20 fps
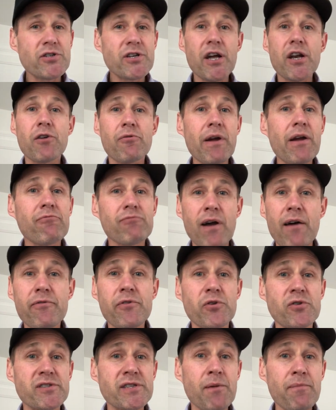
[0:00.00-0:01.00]
generate
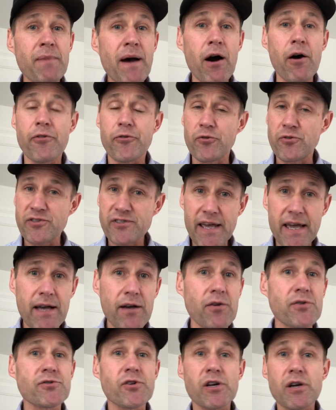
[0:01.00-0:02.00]
revenue somehow through
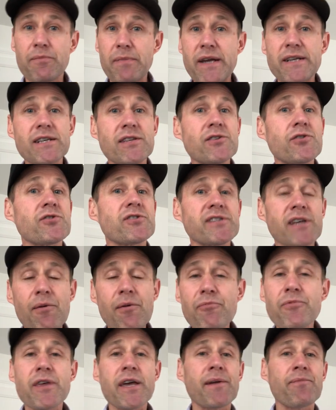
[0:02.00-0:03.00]
sales or commissions or
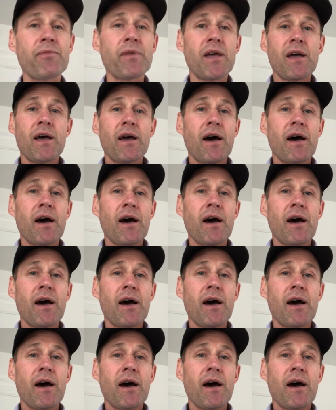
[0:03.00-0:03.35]
something.